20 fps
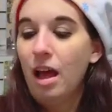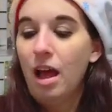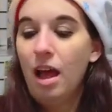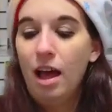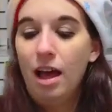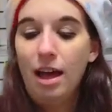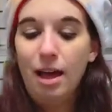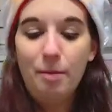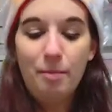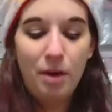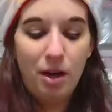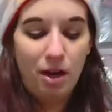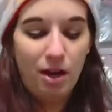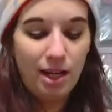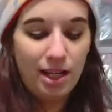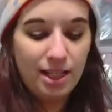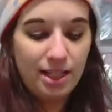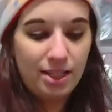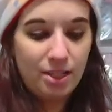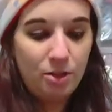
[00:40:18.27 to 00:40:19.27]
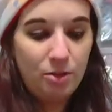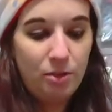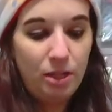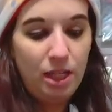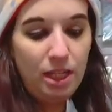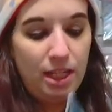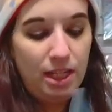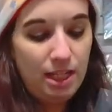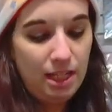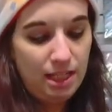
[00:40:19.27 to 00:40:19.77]
Um, also
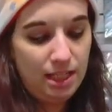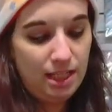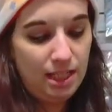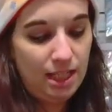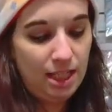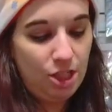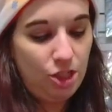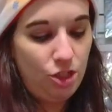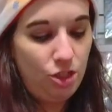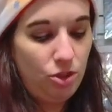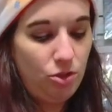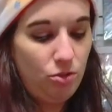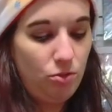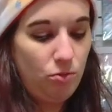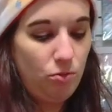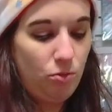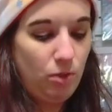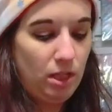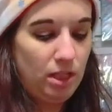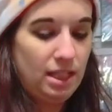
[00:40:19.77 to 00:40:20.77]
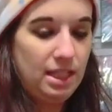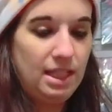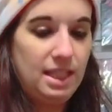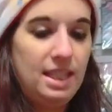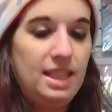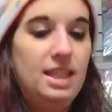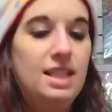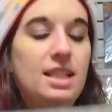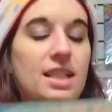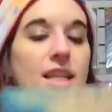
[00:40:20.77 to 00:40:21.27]
hitting its issue
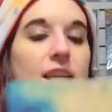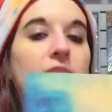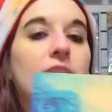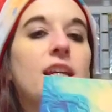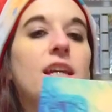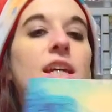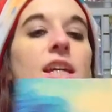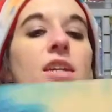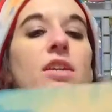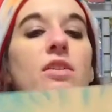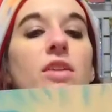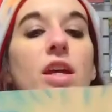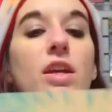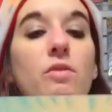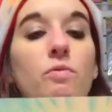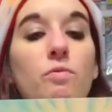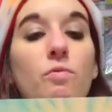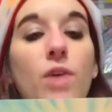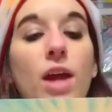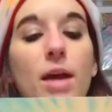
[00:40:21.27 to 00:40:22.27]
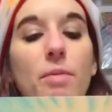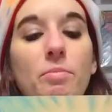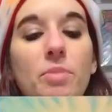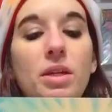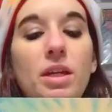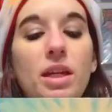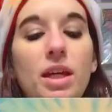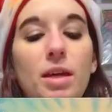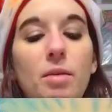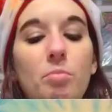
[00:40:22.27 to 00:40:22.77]
six and kind of and
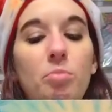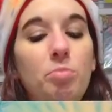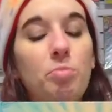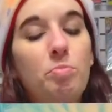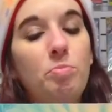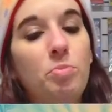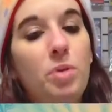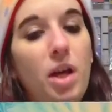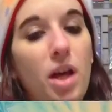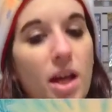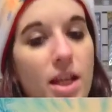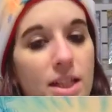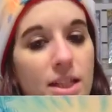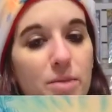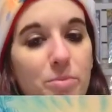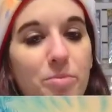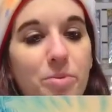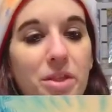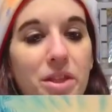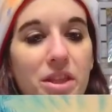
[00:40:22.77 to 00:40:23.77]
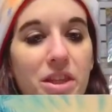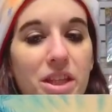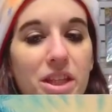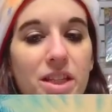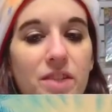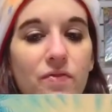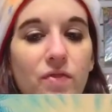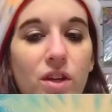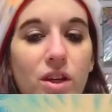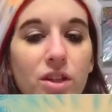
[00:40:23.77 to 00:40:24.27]
wrapping up possibly this
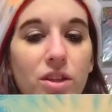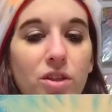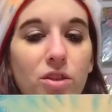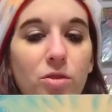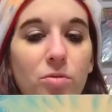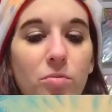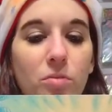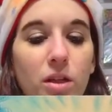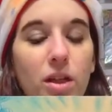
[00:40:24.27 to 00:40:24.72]
volume,